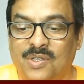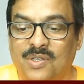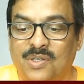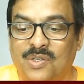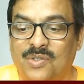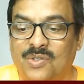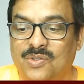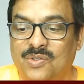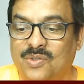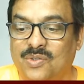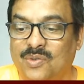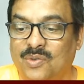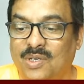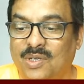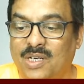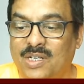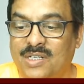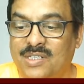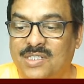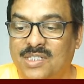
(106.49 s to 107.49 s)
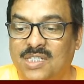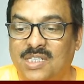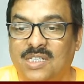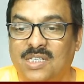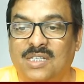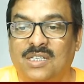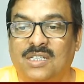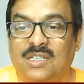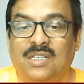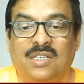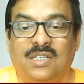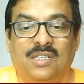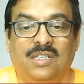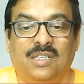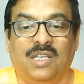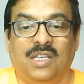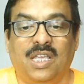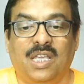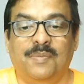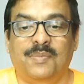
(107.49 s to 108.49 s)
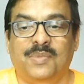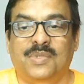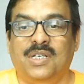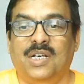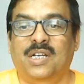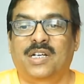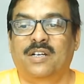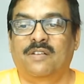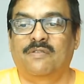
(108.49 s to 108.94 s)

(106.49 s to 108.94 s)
So let's see. The game started